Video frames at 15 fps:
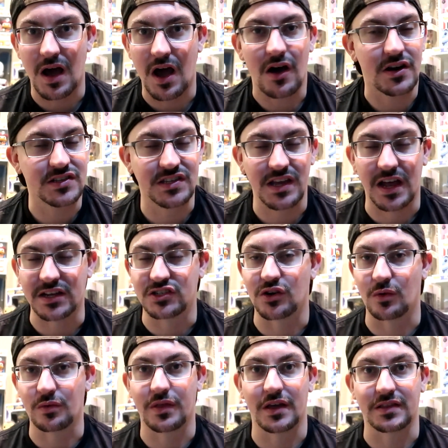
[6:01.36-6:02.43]
honestly, I
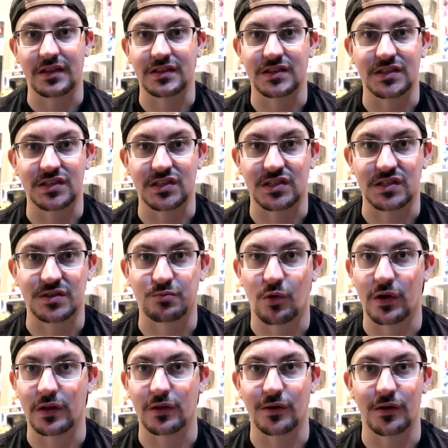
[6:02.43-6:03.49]
don't think that this is a
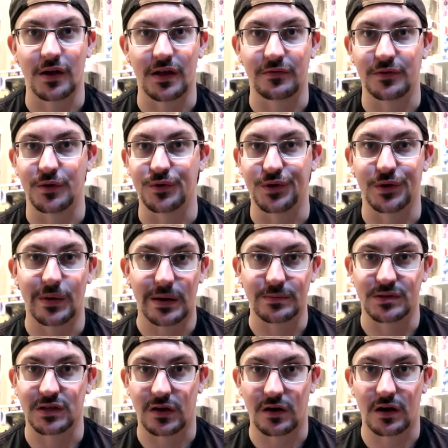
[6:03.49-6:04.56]
spoiler. If you do, I'm
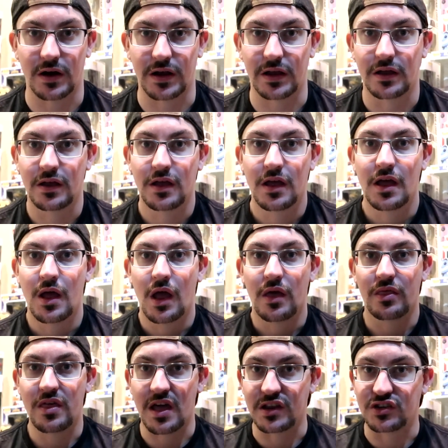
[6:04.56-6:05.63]
sorry.
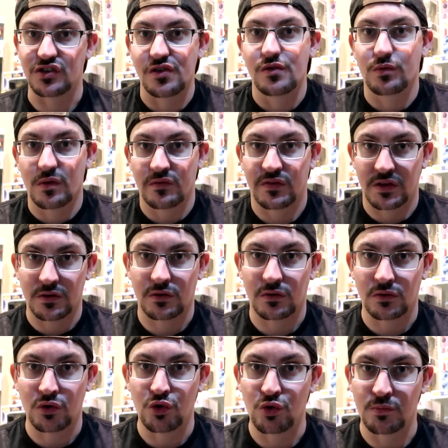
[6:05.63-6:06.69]
They do
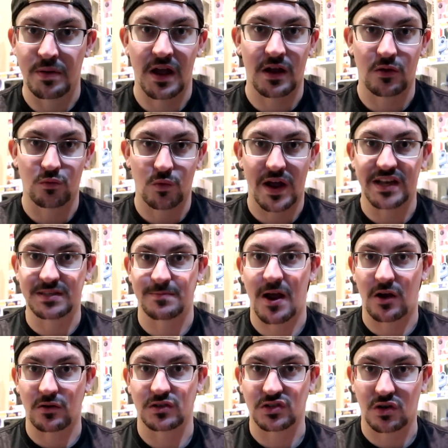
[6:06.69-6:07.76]
reveal who Rey's
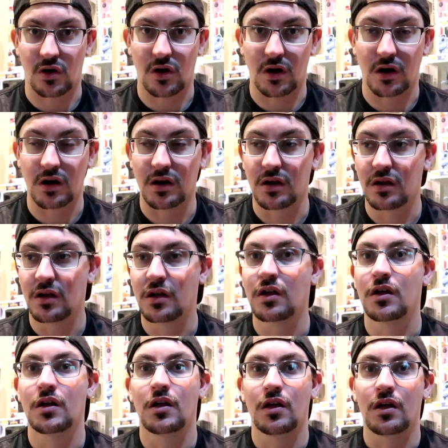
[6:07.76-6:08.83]
parents are.
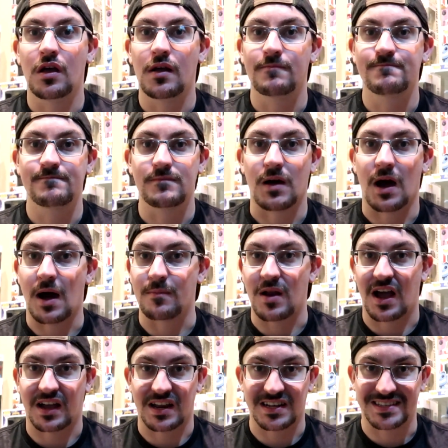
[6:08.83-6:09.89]
I'm
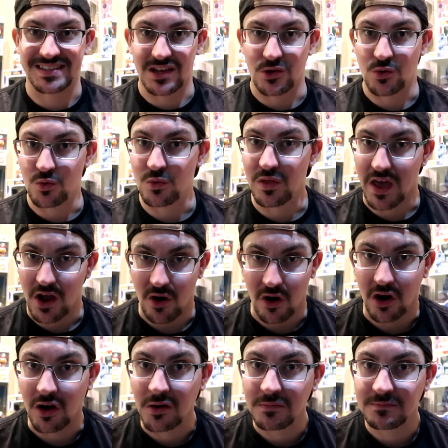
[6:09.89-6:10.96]
not gonna say who they
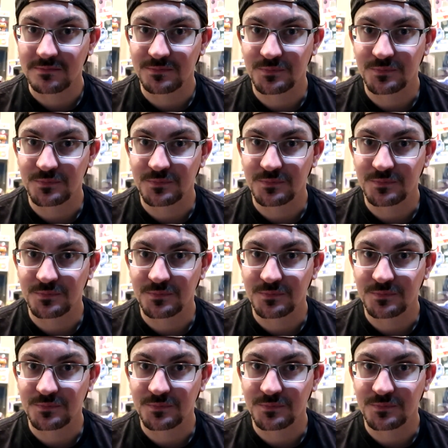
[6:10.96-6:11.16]
are,